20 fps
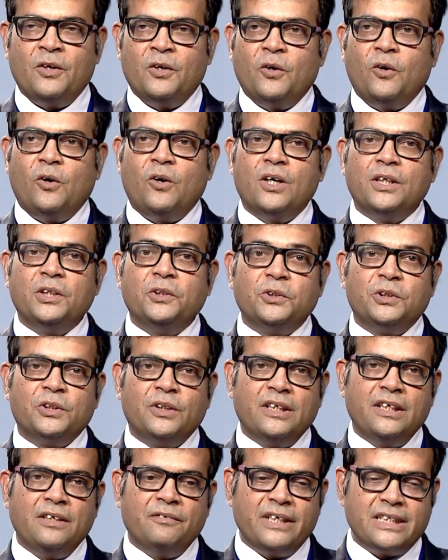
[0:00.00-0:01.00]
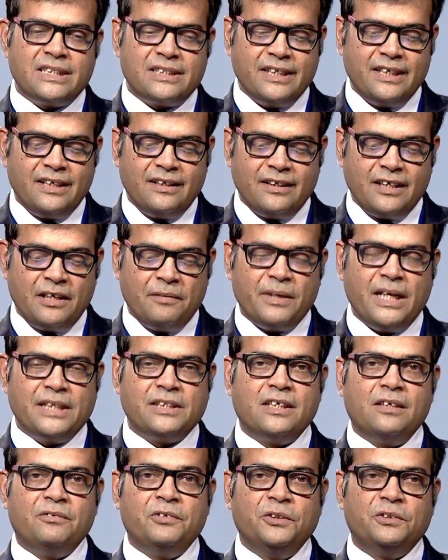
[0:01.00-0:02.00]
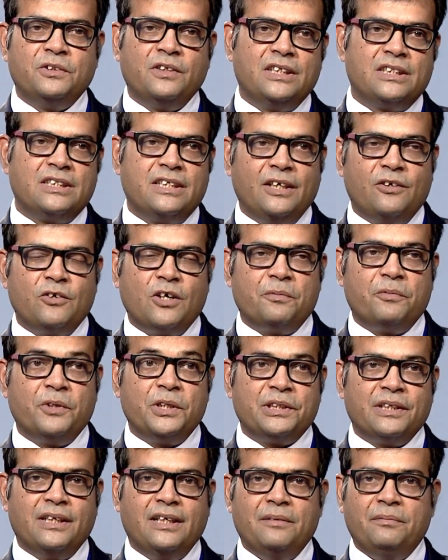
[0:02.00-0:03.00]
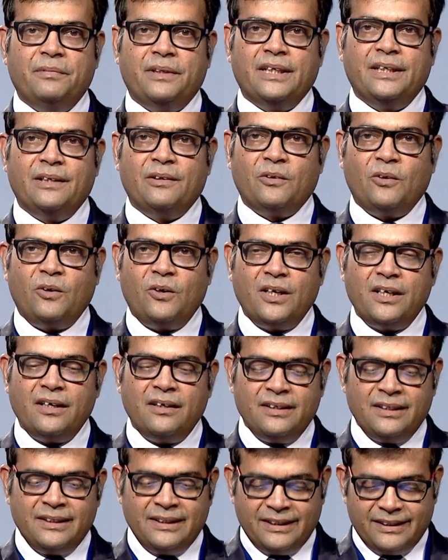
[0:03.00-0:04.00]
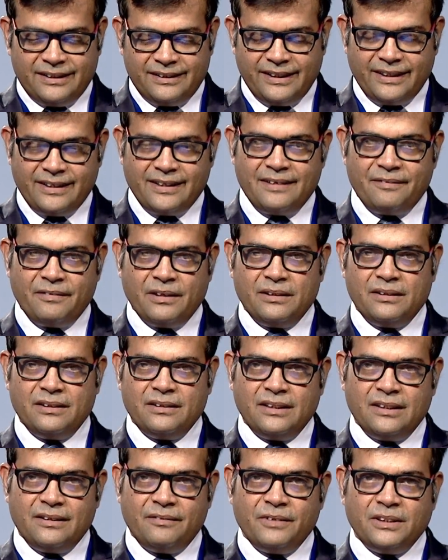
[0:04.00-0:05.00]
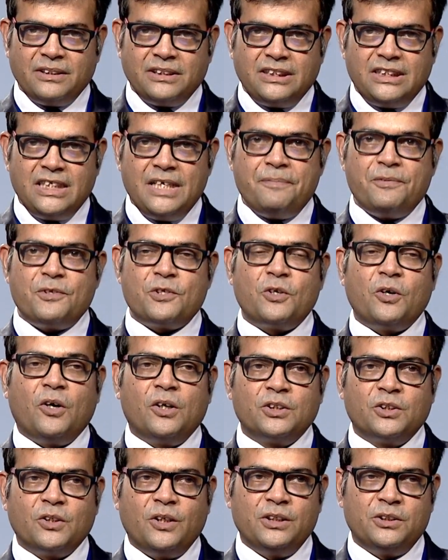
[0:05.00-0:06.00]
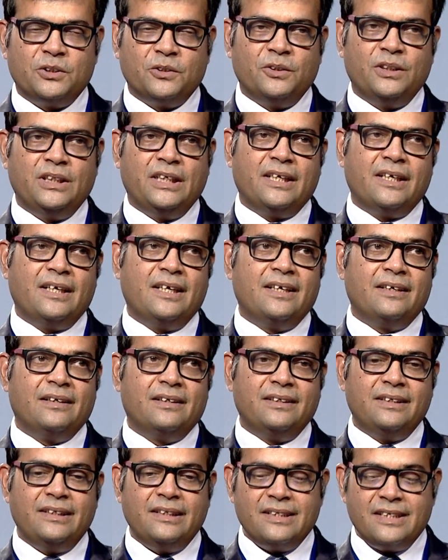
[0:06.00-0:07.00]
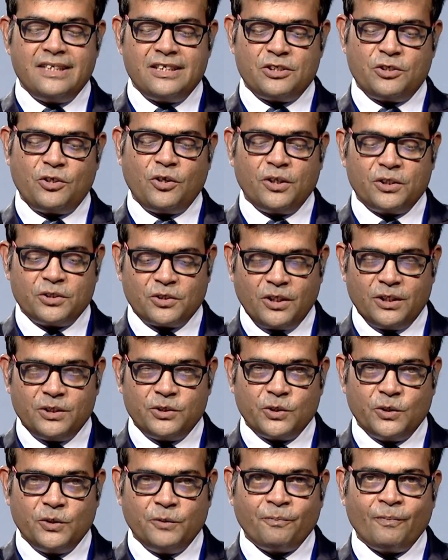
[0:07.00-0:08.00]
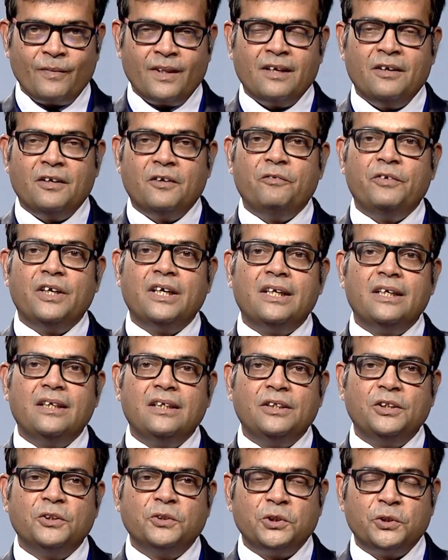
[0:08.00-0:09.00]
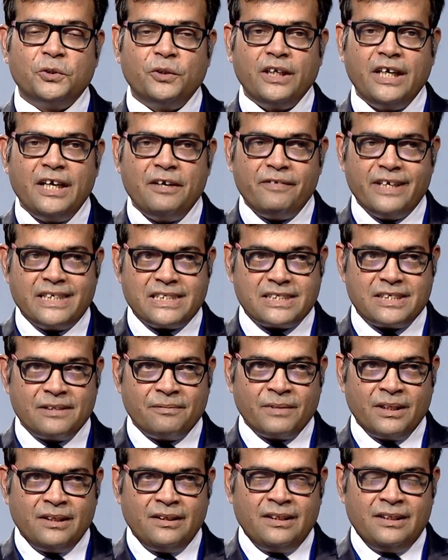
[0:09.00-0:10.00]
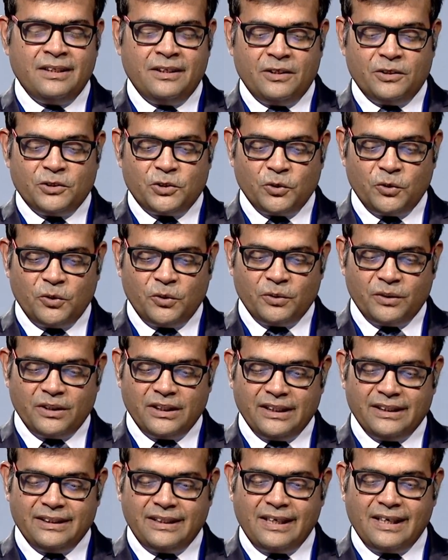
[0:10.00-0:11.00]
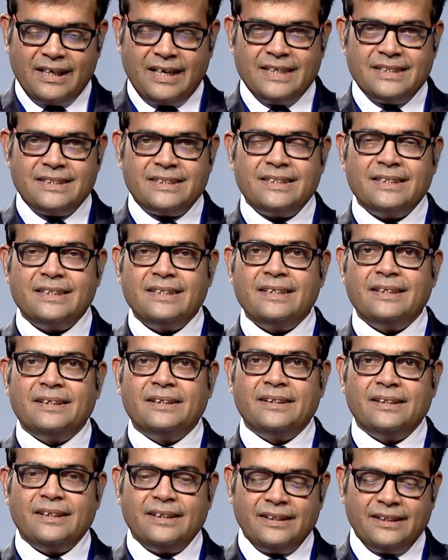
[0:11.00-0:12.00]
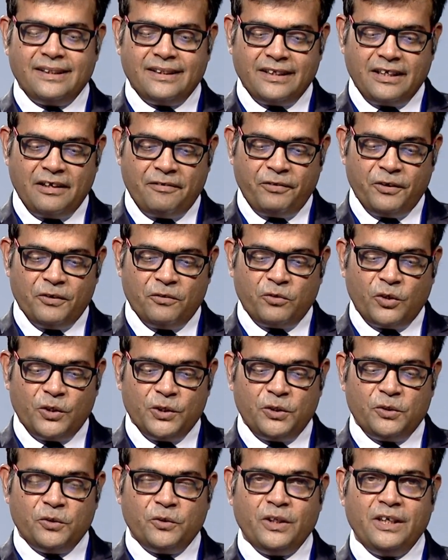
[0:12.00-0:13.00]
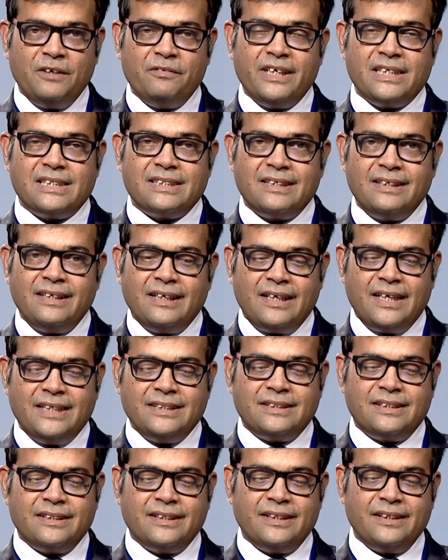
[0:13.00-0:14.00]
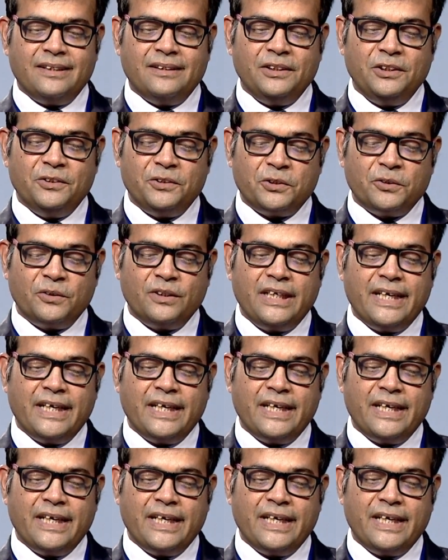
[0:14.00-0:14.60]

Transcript: or you should invest in Himachal Futuristic Corporation Limited, or there are cheap stocks also, there are dirt stocks also, wherein you should invest. So the answer, if you want to invest, the answer you should